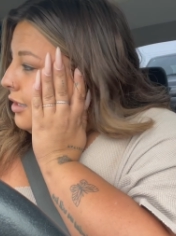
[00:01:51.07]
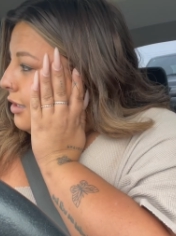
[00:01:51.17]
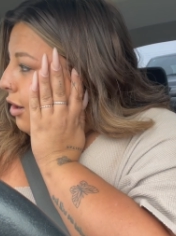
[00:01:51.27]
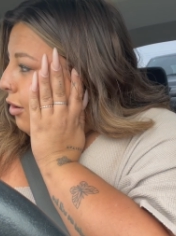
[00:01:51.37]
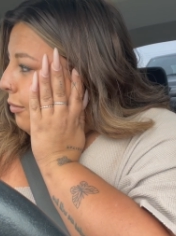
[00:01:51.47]

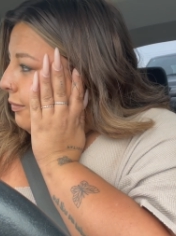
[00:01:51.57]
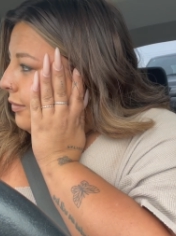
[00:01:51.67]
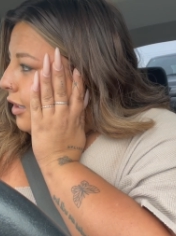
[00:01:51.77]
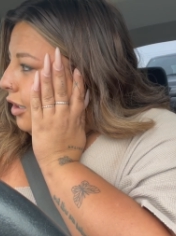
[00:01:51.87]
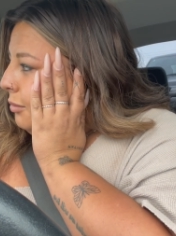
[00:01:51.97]
So
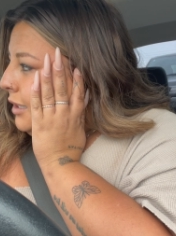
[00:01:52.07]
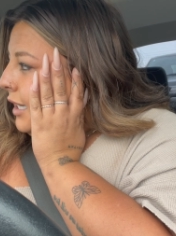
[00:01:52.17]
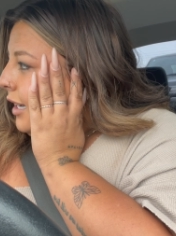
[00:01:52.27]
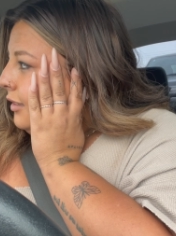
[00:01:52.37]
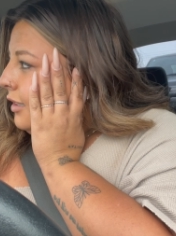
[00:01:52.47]
called my
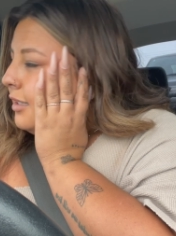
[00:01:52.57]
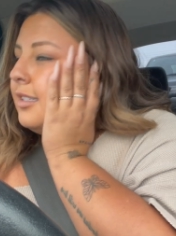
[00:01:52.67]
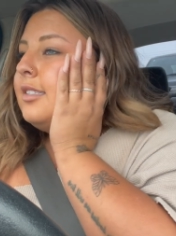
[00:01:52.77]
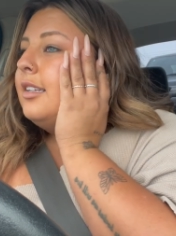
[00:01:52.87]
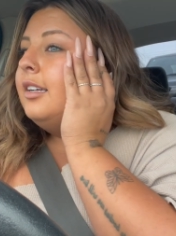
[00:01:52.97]
dad,
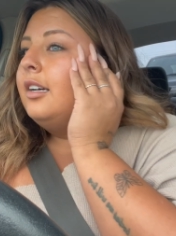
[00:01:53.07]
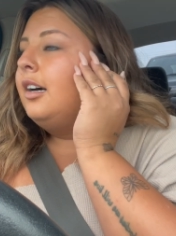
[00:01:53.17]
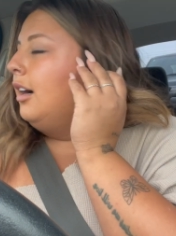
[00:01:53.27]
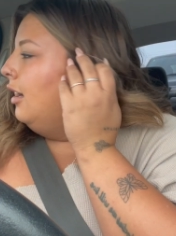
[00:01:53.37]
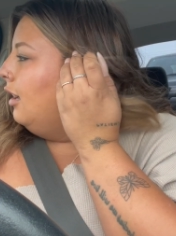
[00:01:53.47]
because
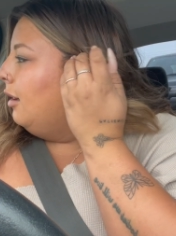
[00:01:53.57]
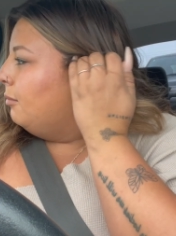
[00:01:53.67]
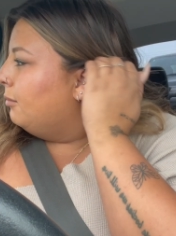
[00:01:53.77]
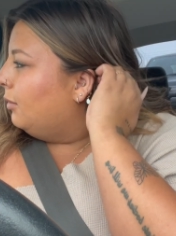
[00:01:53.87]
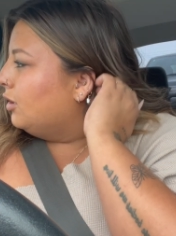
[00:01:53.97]

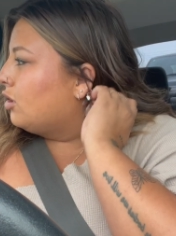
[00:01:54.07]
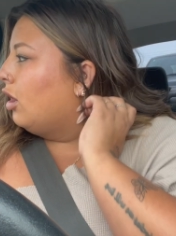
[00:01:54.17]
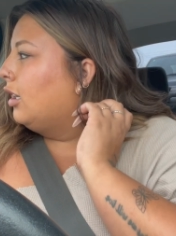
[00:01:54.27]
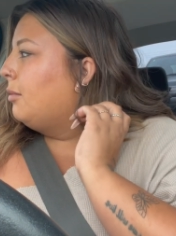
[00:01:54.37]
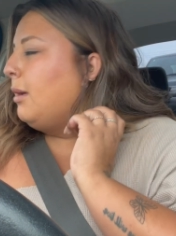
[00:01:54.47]
I'm a
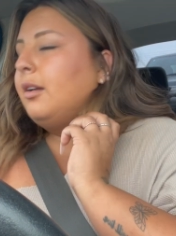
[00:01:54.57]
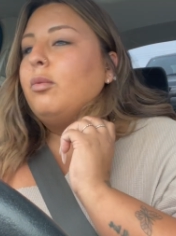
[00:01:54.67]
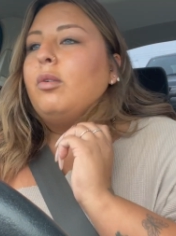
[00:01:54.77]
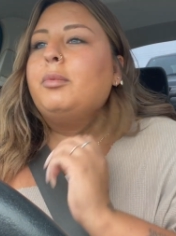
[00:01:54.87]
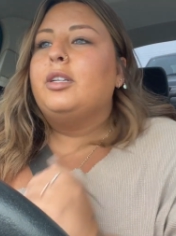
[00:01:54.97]
strong
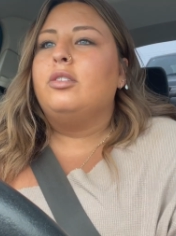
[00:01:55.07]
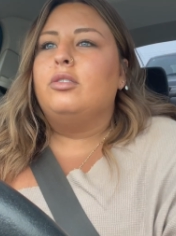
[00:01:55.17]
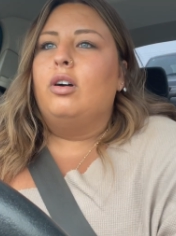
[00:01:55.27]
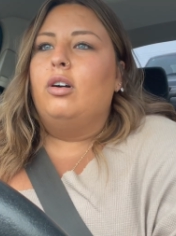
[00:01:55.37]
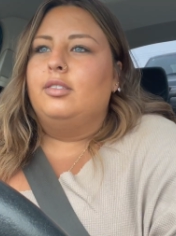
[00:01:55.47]
independent woman
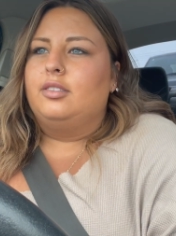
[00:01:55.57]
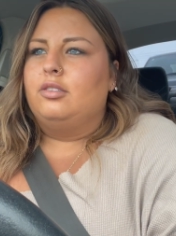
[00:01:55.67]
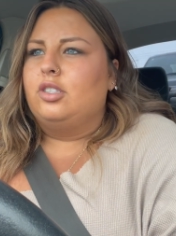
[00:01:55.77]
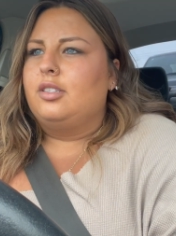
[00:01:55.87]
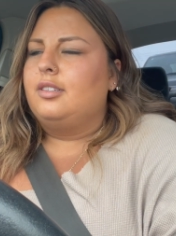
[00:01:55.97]
who also
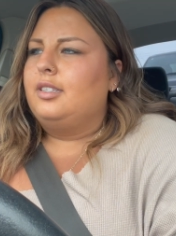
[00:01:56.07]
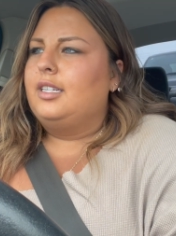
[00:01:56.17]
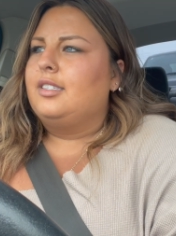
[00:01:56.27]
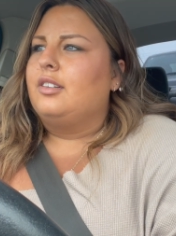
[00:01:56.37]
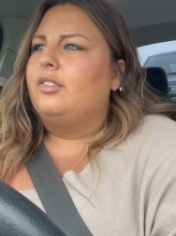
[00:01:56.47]
just
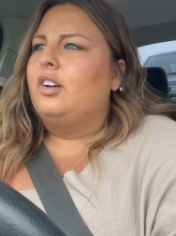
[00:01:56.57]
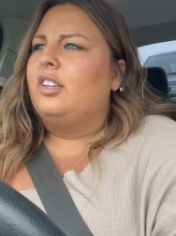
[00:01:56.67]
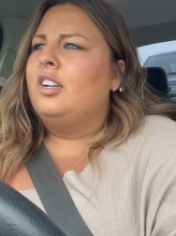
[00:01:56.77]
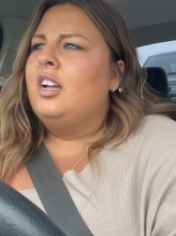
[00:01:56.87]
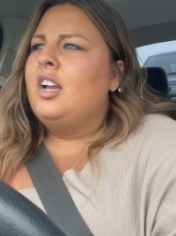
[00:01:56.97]
needs their
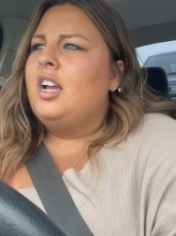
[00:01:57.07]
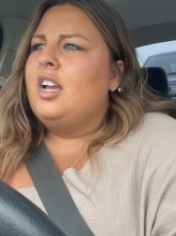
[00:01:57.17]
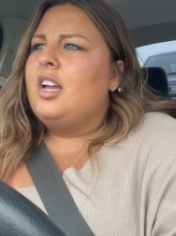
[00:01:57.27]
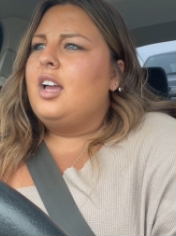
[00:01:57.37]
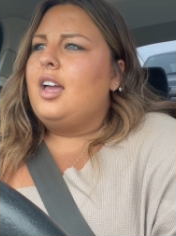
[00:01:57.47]
father,
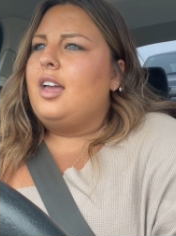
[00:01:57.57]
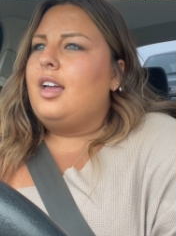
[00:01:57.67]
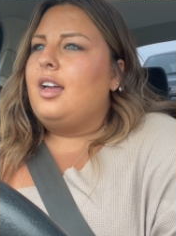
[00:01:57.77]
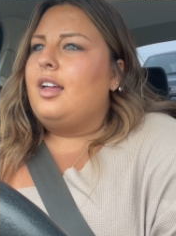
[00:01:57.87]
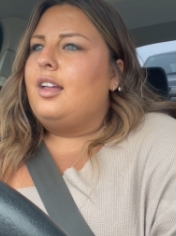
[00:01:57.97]

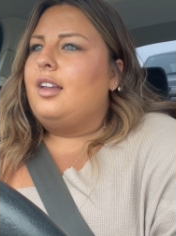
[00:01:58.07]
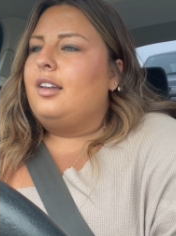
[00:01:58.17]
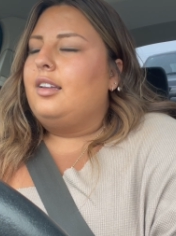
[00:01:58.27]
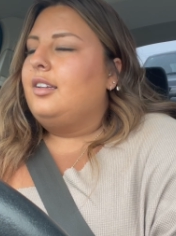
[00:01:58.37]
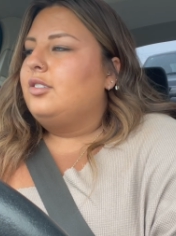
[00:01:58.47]

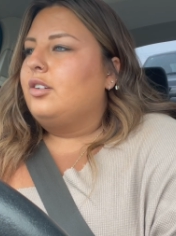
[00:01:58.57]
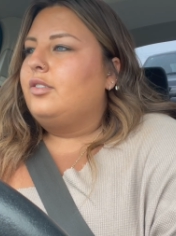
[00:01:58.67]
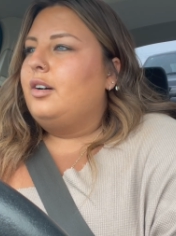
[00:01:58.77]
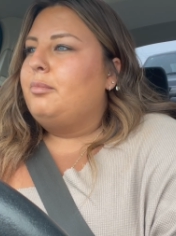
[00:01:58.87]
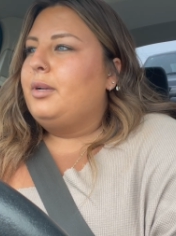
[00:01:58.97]
and he drove
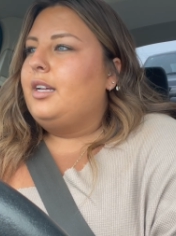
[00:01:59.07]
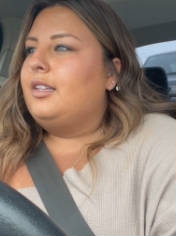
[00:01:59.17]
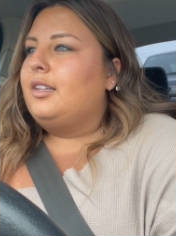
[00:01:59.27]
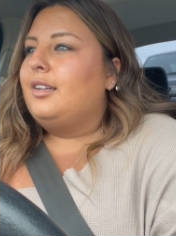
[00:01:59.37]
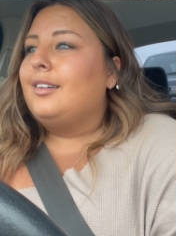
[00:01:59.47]
up,
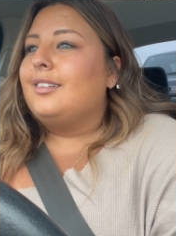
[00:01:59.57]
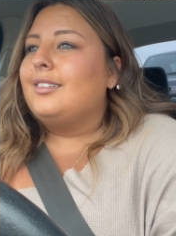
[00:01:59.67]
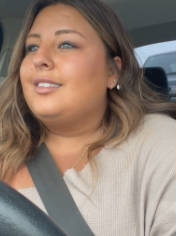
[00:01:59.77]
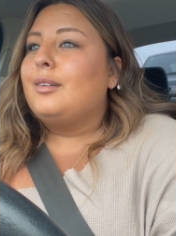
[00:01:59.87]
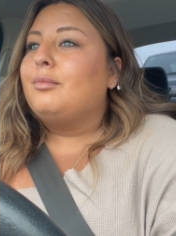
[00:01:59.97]
and then
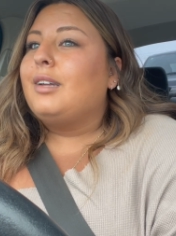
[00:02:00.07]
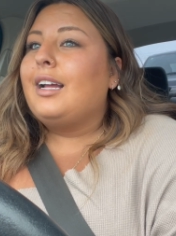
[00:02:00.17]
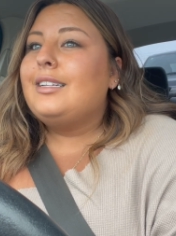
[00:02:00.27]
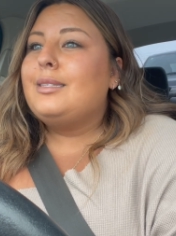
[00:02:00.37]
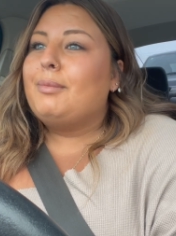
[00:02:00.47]
some
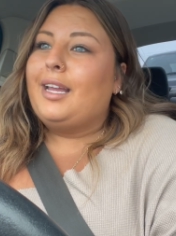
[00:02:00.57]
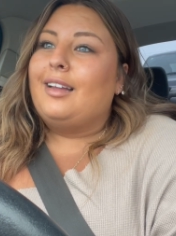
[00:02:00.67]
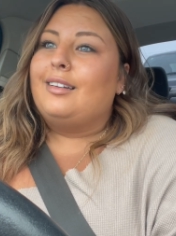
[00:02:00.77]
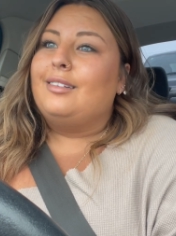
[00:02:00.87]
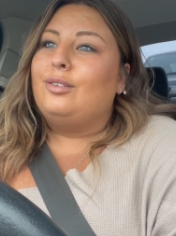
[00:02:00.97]
nice
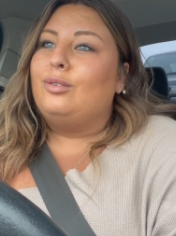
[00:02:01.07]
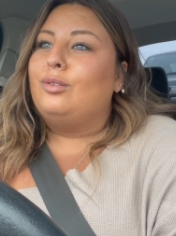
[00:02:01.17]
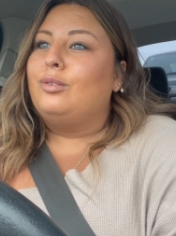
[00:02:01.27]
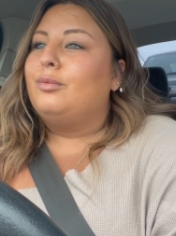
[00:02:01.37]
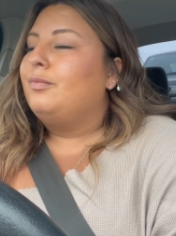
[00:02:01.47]
man
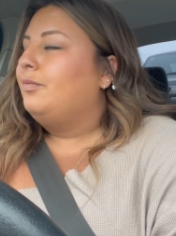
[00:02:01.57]
who,